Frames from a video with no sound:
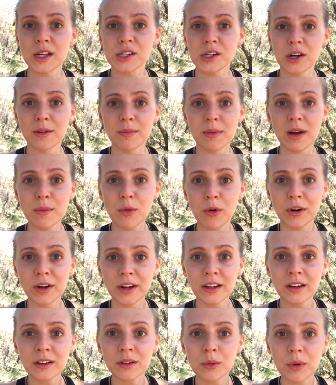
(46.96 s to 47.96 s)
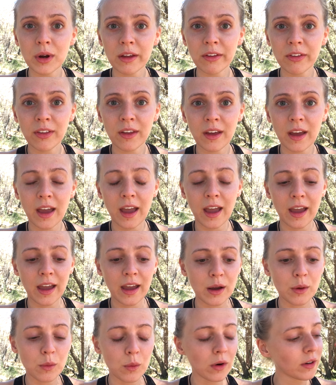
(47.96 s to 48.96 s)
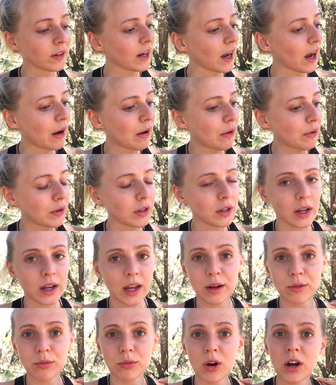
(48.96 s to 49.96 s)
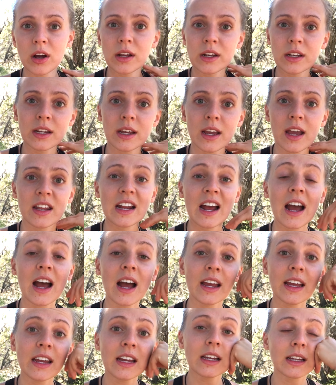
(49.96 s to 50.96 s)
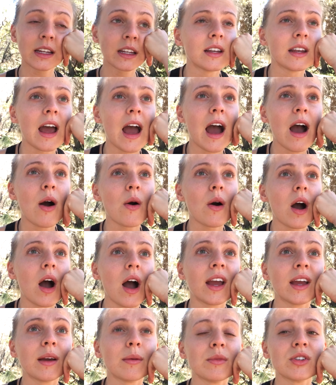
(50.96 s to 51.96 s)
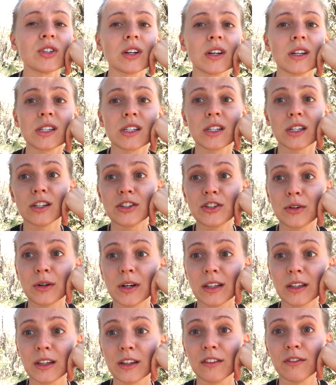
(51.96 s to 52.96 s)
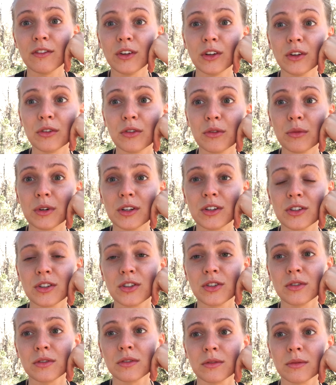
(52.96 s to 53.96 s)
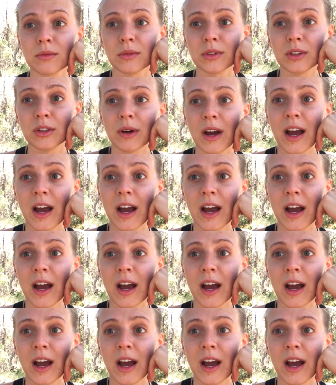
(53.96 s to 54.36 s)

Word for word: I started my morning with a workout, a run, and a hike. Now I am just enjoying this view, which you